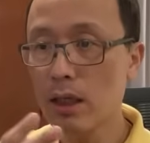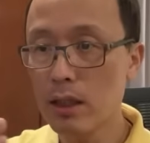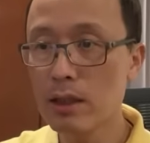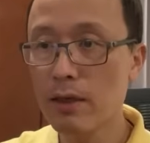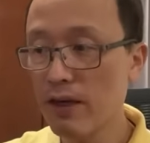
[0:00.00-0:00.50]

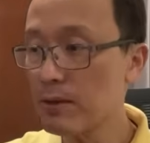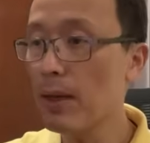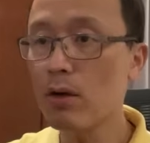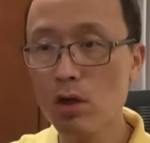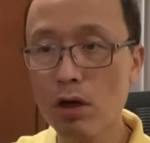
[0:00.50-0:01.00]

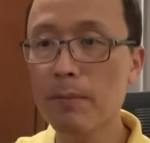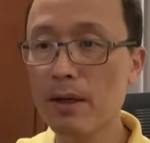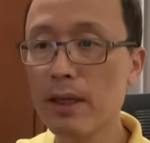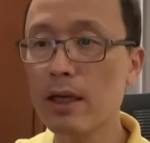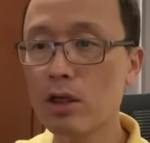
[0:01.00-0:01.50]
investment. I'll talk
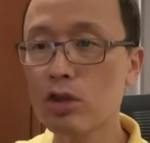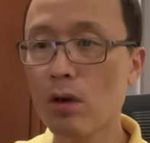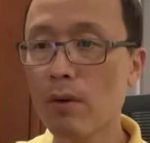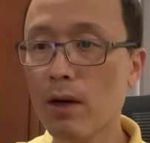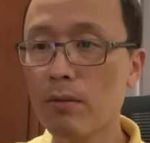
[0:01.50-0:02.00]
about that in a
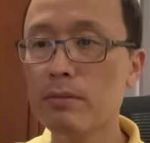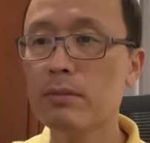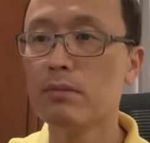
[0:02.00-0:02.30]
short while.